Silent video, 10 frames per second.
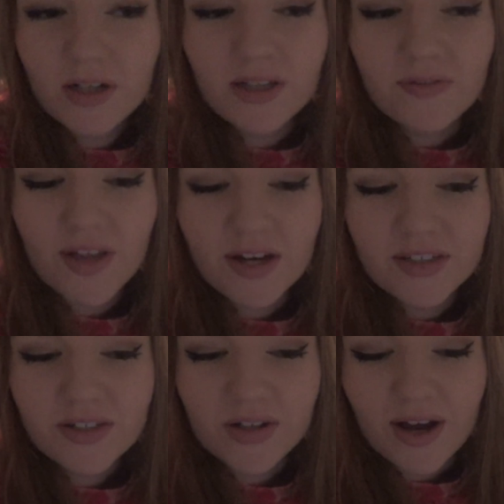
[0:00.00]
gonna leave that
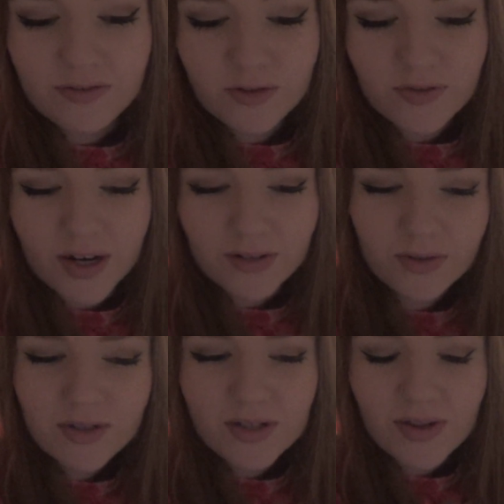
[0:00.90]
until after
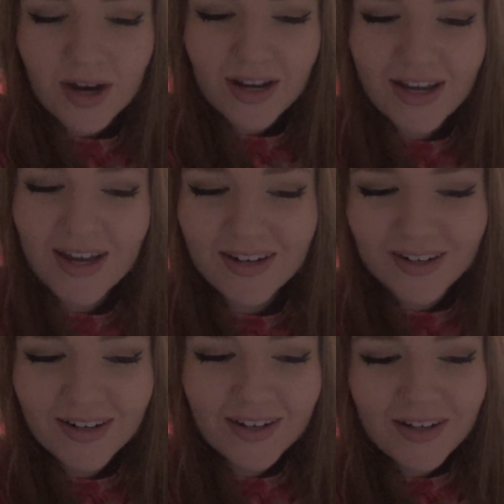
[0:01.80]
finals so that I
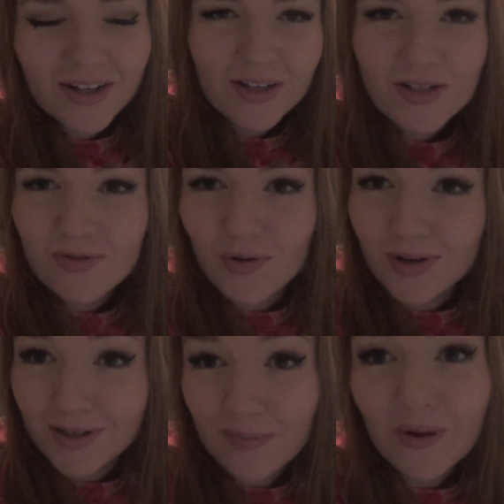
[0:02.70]
can just
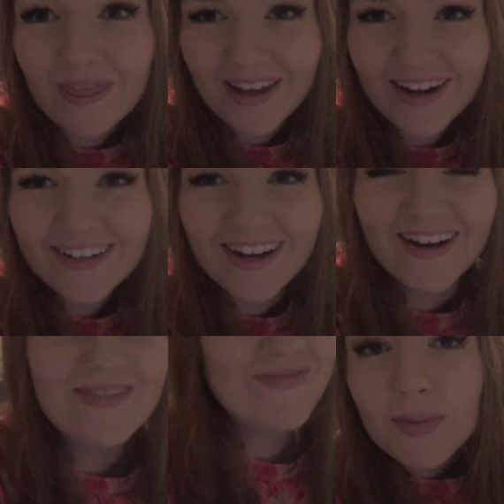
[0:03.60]
focus on one thing at a
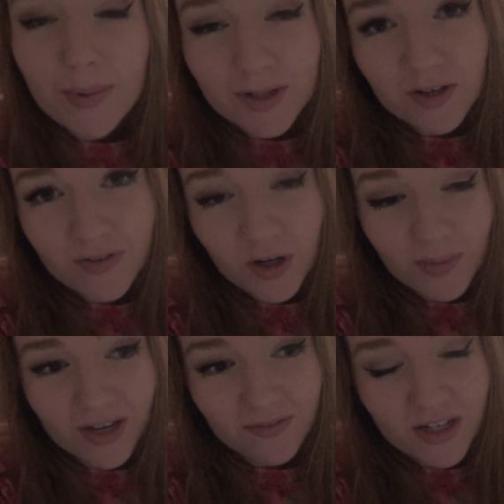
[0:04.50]
time. I'm about to
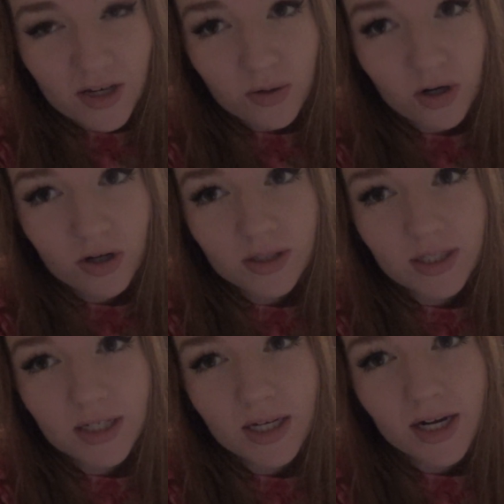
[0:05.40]
film a video
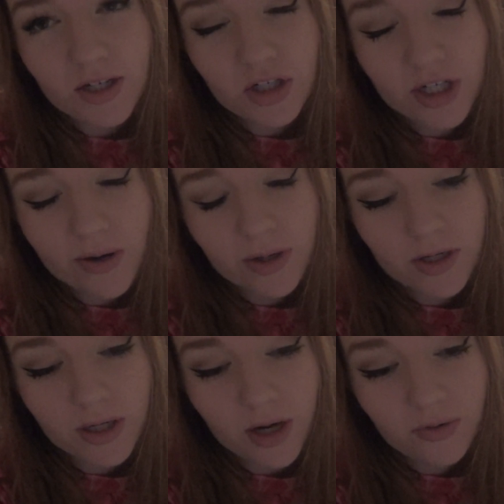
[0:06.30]
currently, and I just
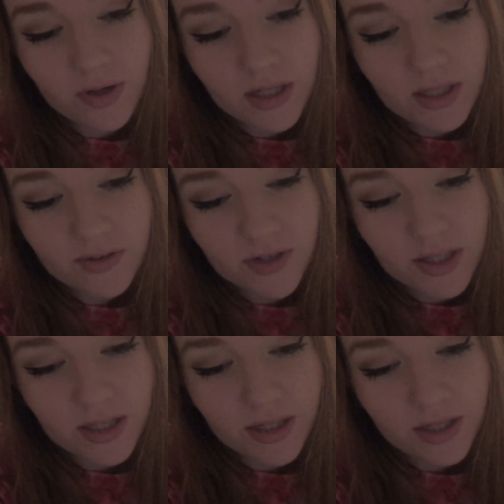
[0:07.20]
showered and got ready and
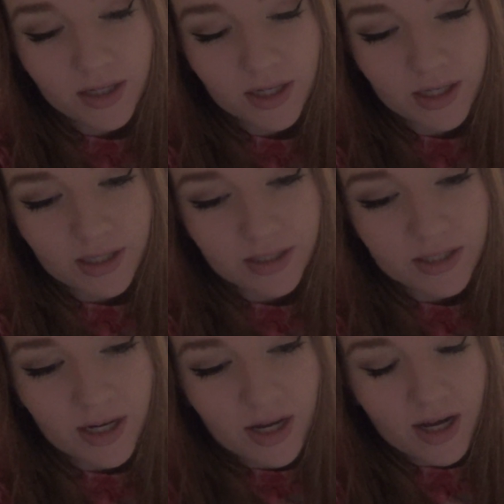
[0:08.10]
everything,
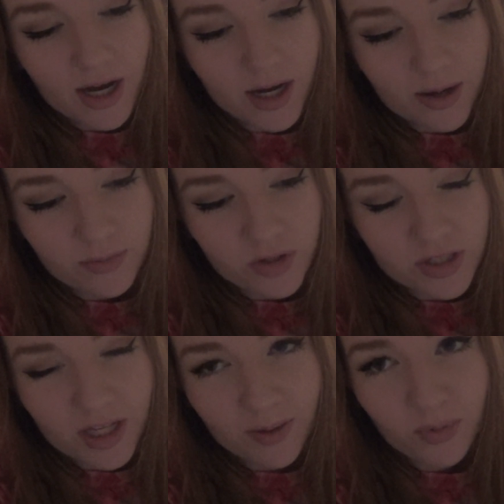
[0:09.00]
and I'm
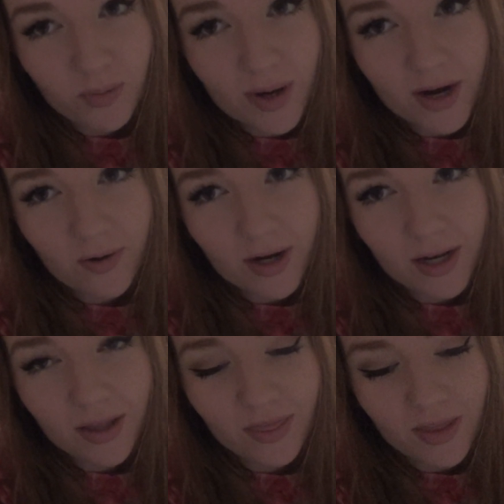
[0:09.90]
just like
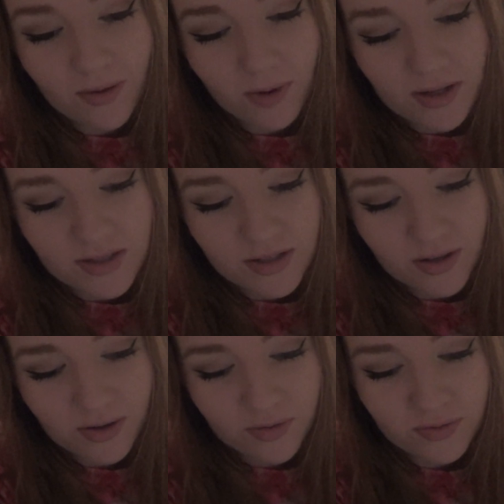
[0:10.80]
preparing the rest
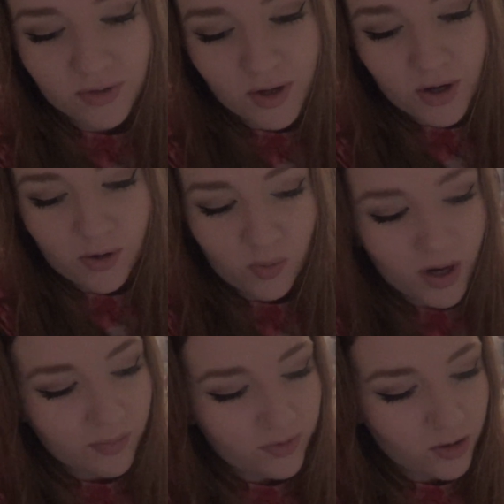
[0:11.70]
of
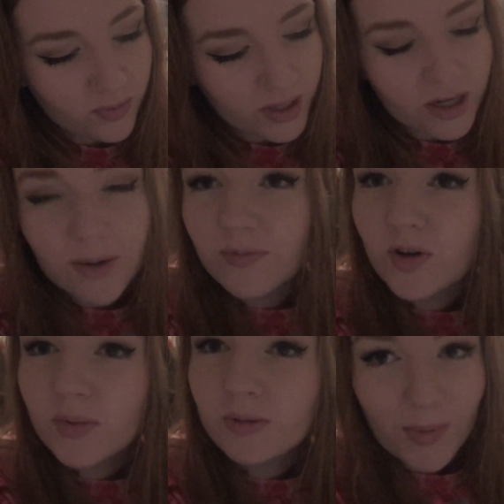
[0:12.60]
what I'm filming. I'm
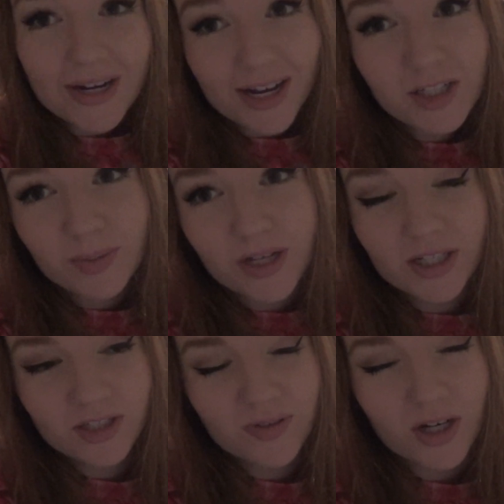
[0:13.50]
filming my next
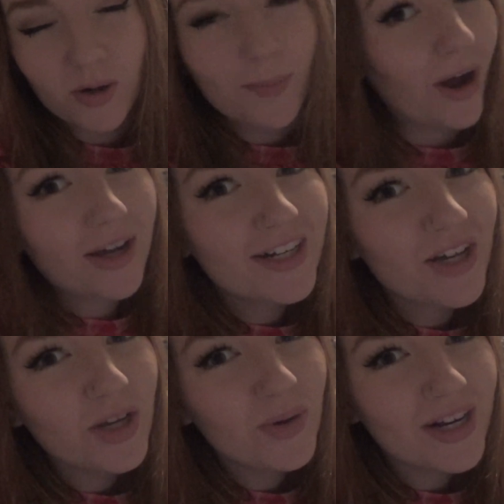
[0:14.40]
playlist video. I'm not gonna
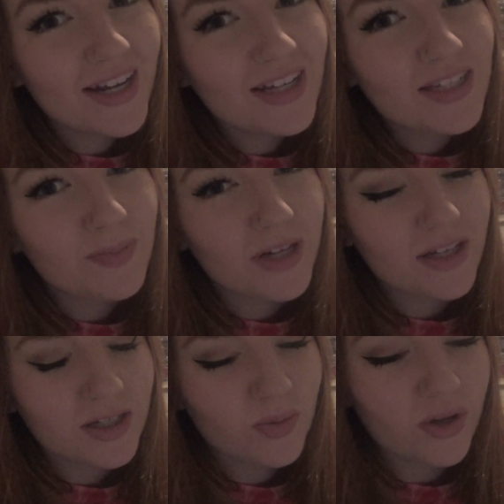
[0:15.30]
tell you what it is
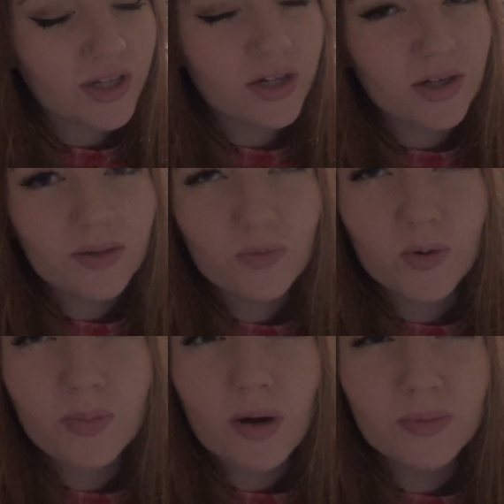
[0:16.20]
because, well, it
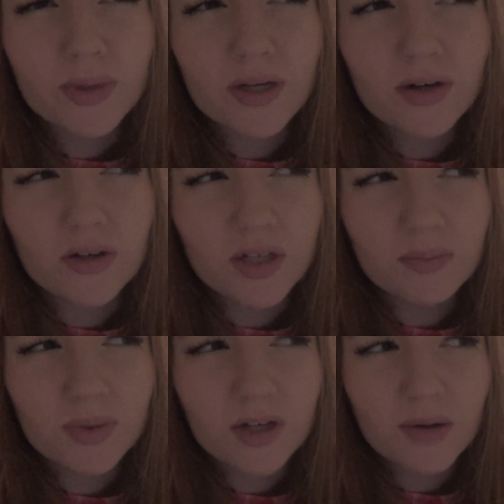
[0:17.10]
will probably already
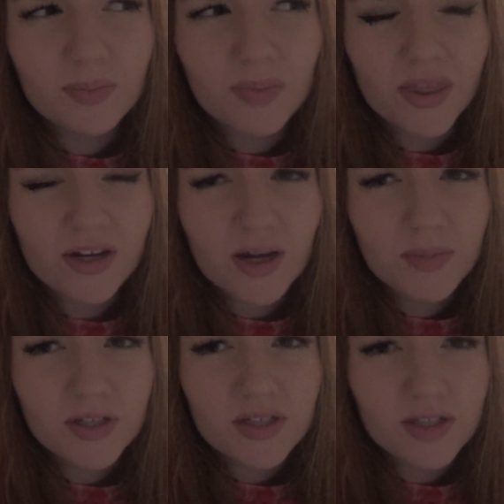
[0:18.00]
be up by the
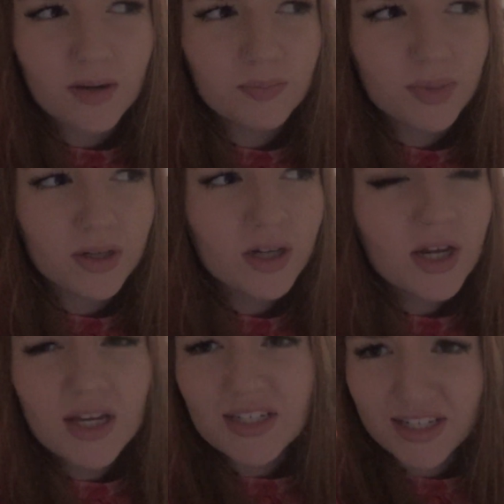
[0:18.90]
time this is up, but
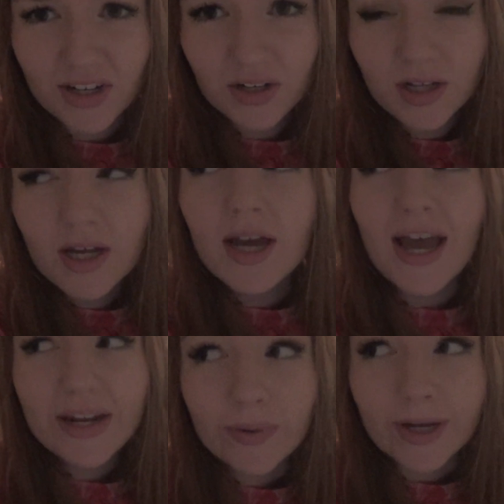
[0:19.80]
still.
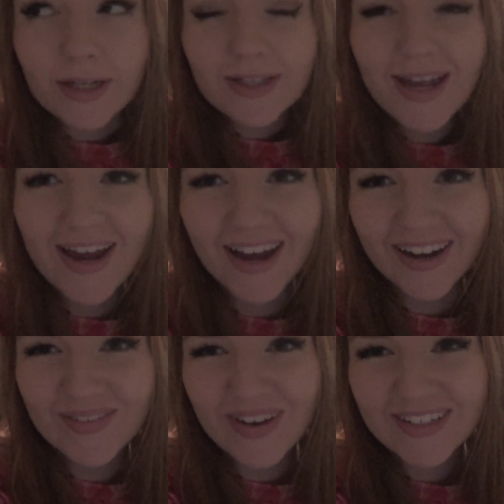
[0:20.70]
Anyways,
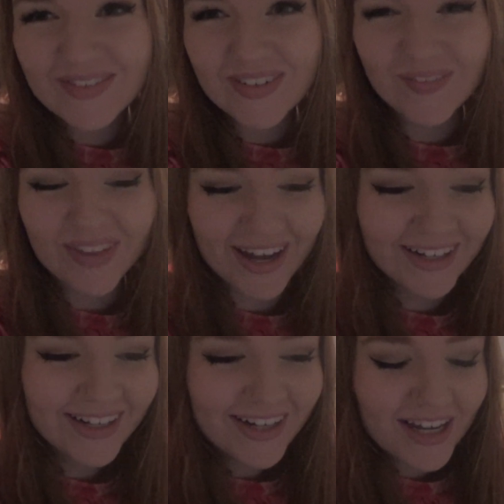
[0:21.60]
I'm about to film
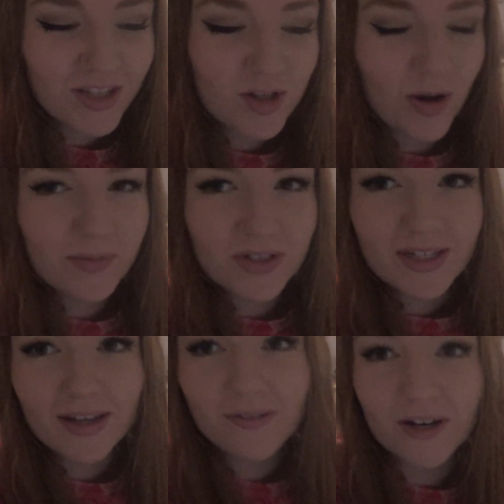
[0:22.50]
that, and so I'm
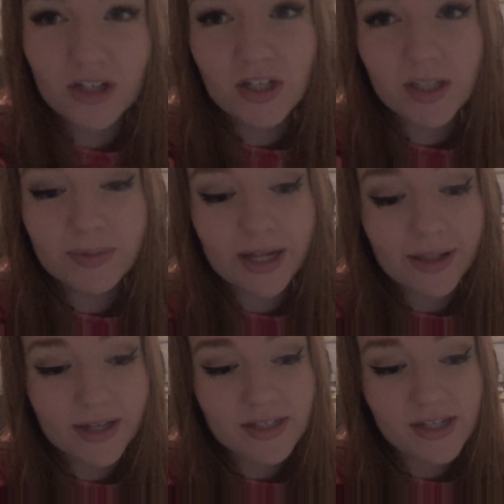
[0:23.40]
just like finishing the
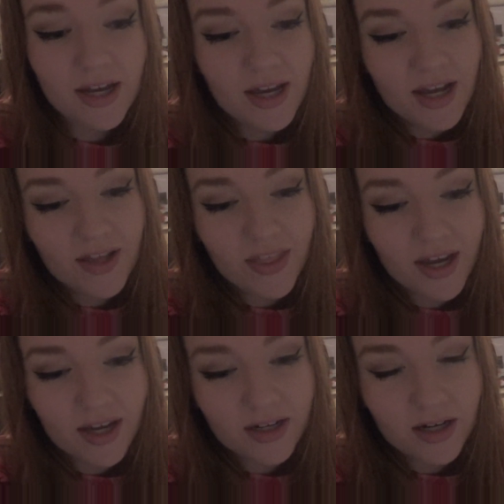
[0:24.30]
playlist, and
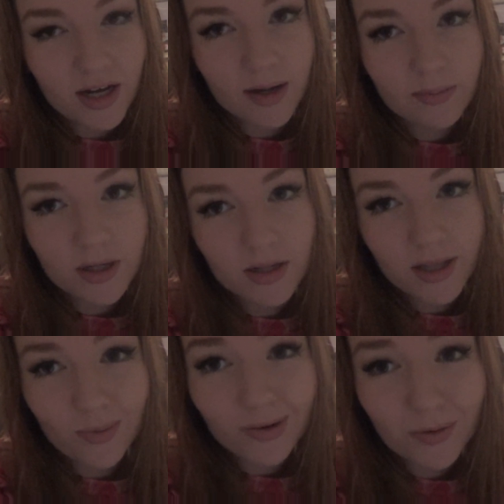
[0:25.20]
then I'm gonna
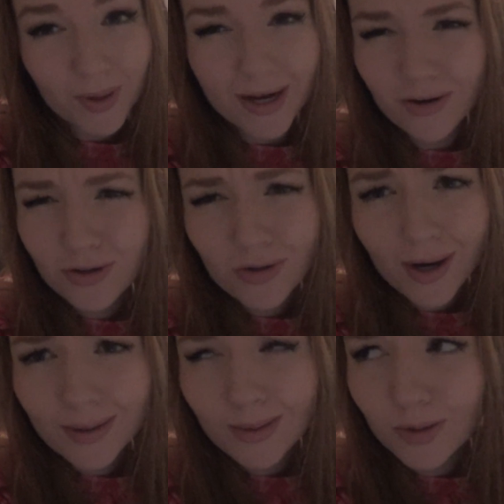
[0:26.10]
like wait for my hair to
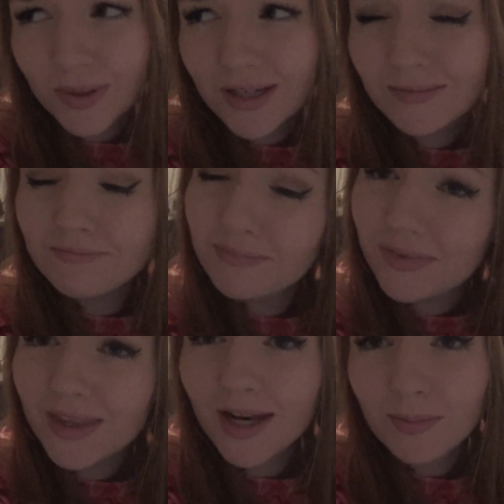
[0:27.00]
dry a little bit,
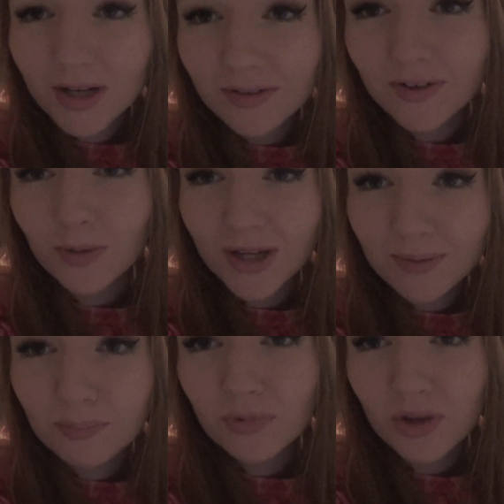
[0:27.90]
then I'm gonna film
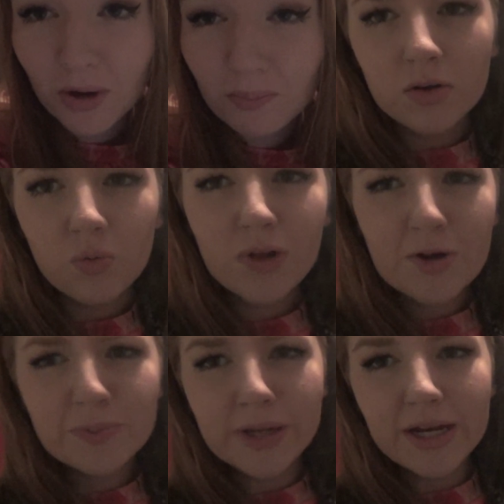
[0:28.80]
it, so. Well,
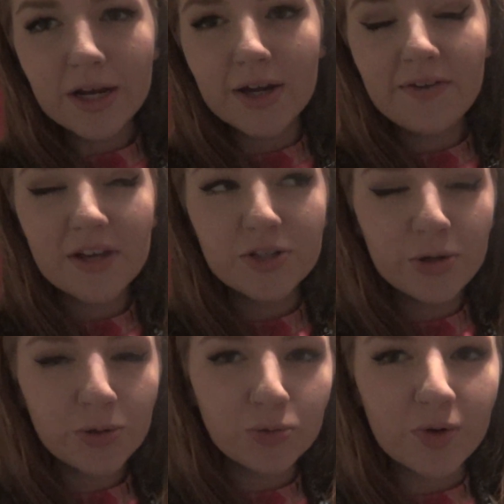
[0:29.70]
I was planning on having a
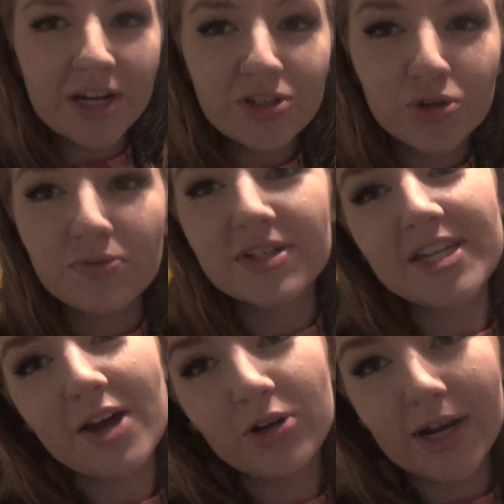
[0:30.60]
total rager of a
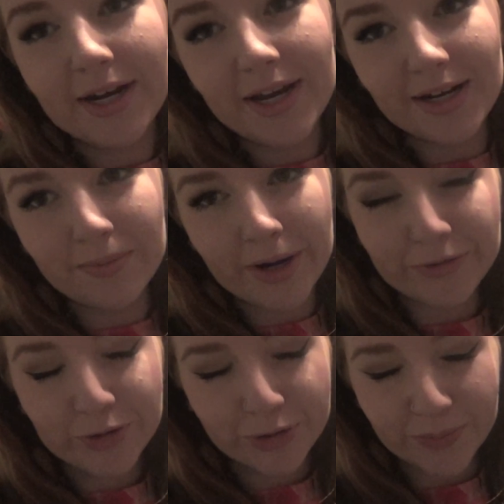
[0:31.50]
Saturday night in my
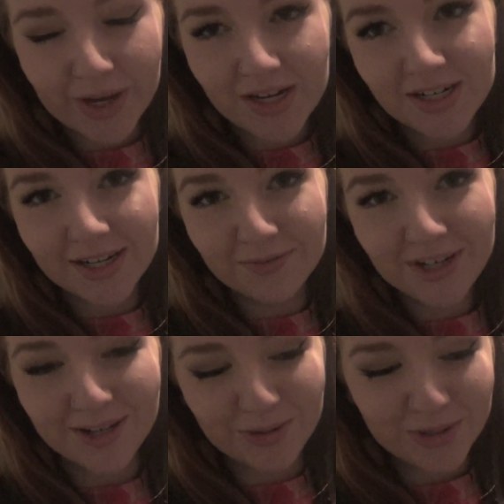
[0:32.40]
room editing
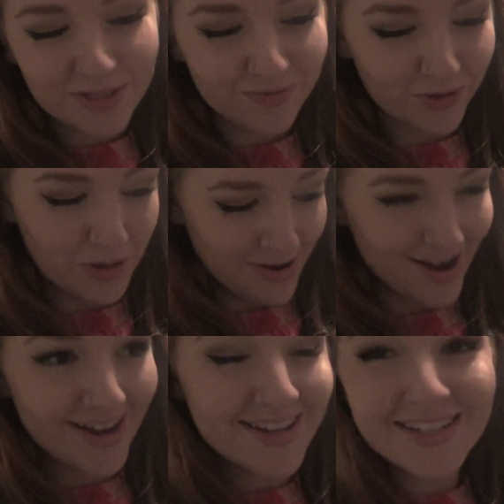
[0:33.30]
videos for you
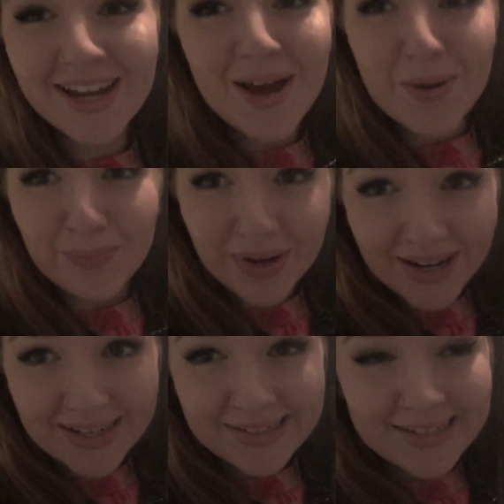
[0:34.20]
guys,
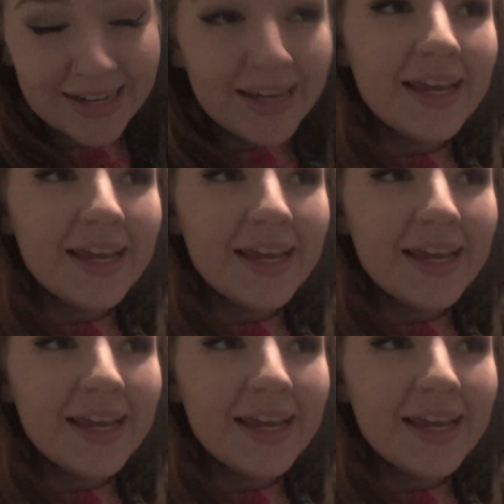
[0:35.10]
but